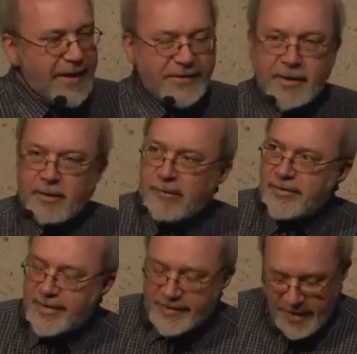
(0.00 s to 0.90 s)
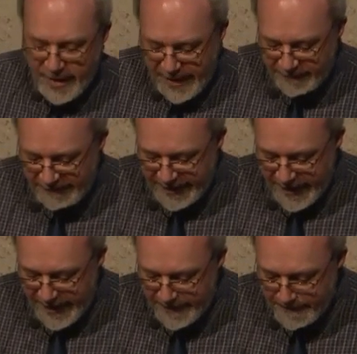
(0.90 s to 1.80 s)
passing across the sky every
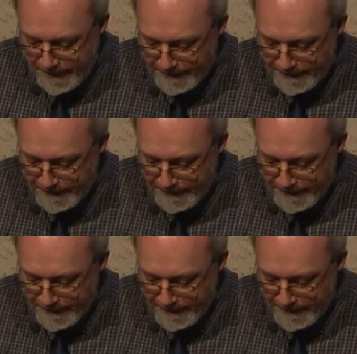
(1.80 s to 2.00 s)
day.